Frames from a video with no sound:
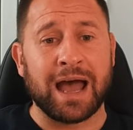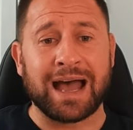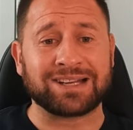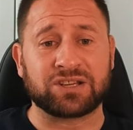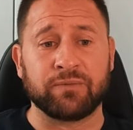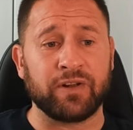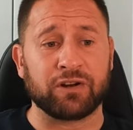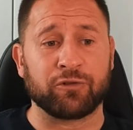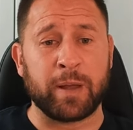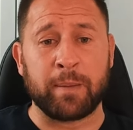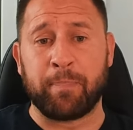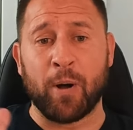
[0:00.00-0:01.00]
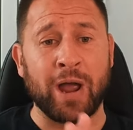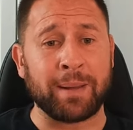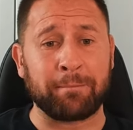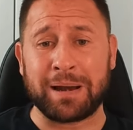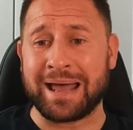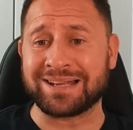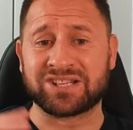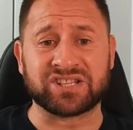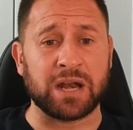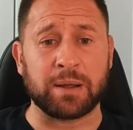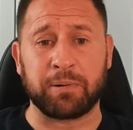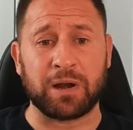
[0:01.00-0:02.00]
Aston Villa have been buying players,
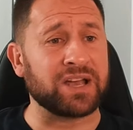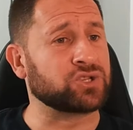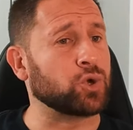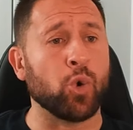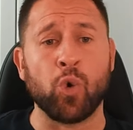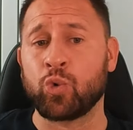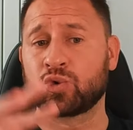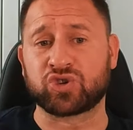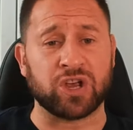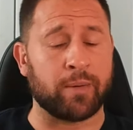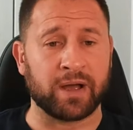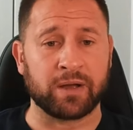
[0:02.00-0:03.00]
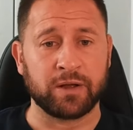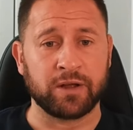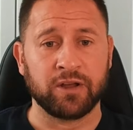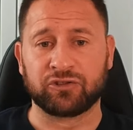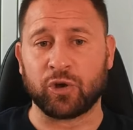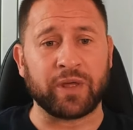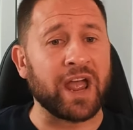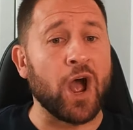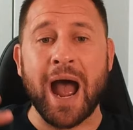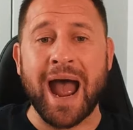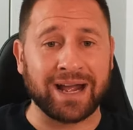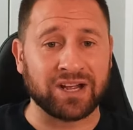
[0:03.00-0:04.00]
selling players all summer. So they
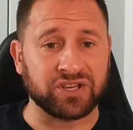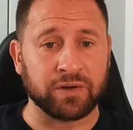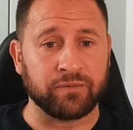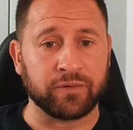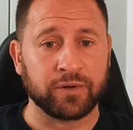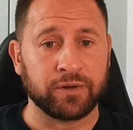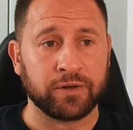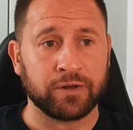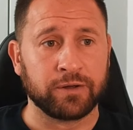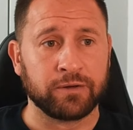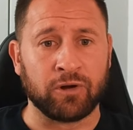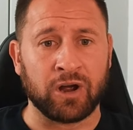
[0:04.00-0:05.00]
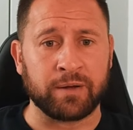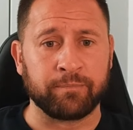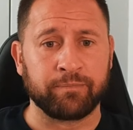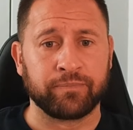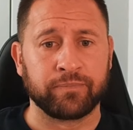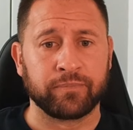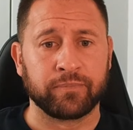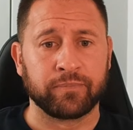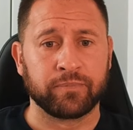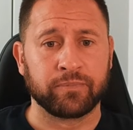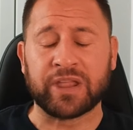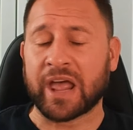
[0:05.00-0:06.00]
are active, right?
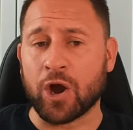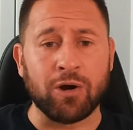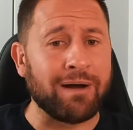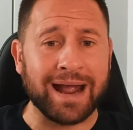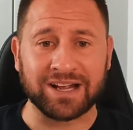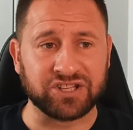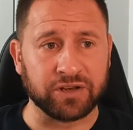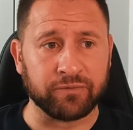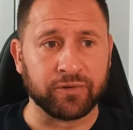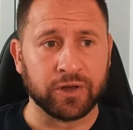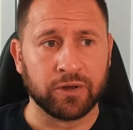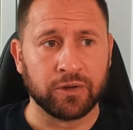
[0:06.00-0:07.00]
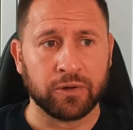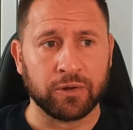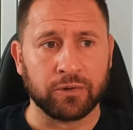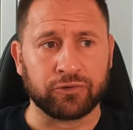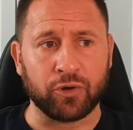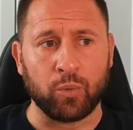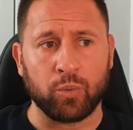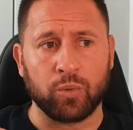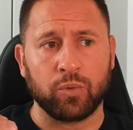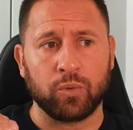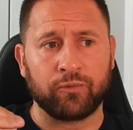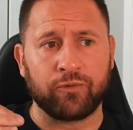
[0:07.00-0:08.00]
They are active. So
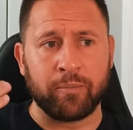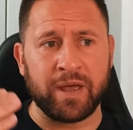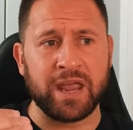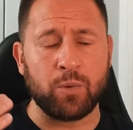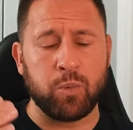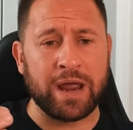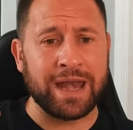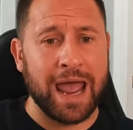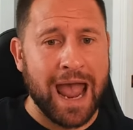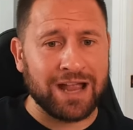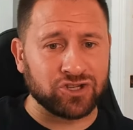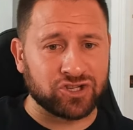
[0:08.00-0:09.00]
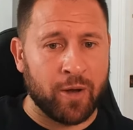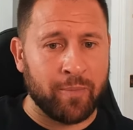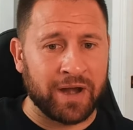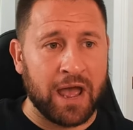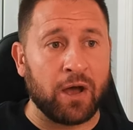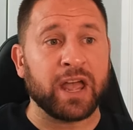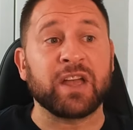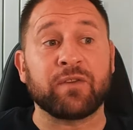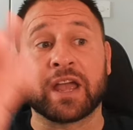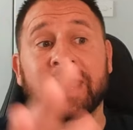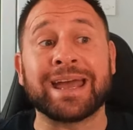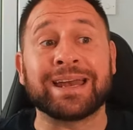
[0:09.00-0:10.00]
for me, when Ange is coming out,
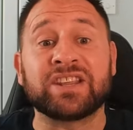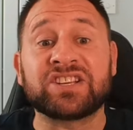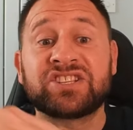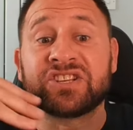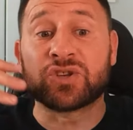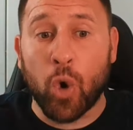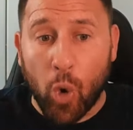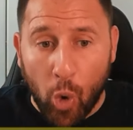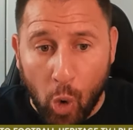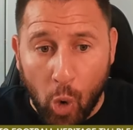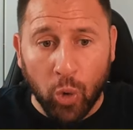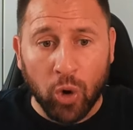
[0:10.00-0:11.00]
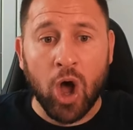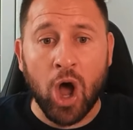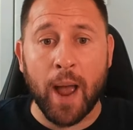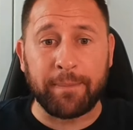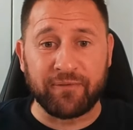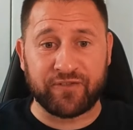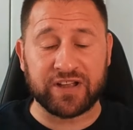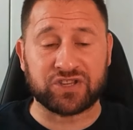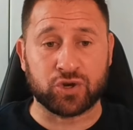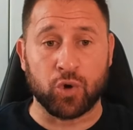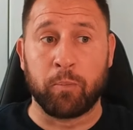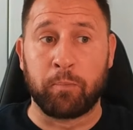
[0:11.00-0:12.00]
this is all
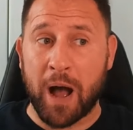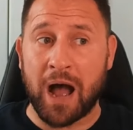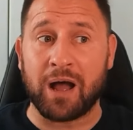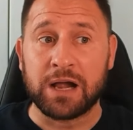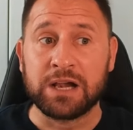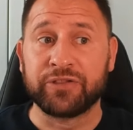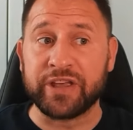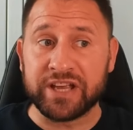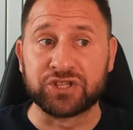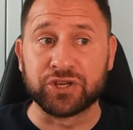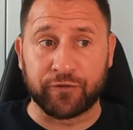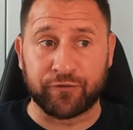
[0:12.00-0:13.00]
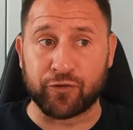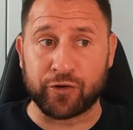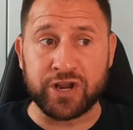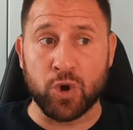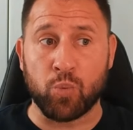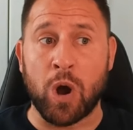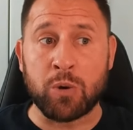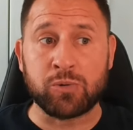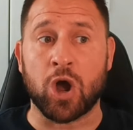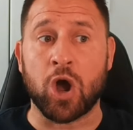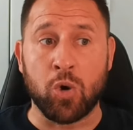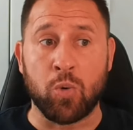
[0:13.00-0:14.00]
hypothetical, but these are the three that
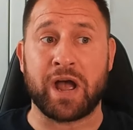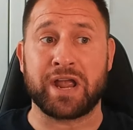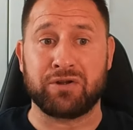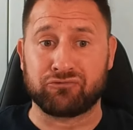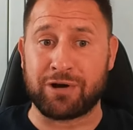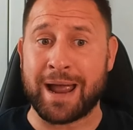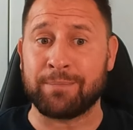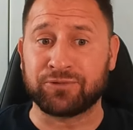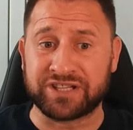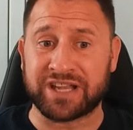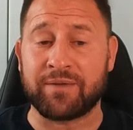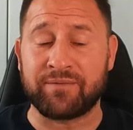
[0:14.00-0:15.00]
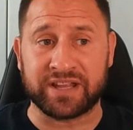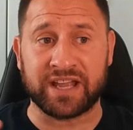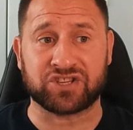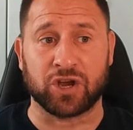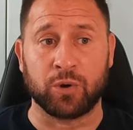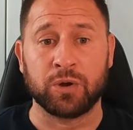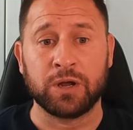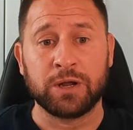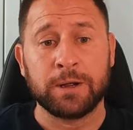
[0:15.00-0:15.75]
won't go away. Ramsey, David, Neto.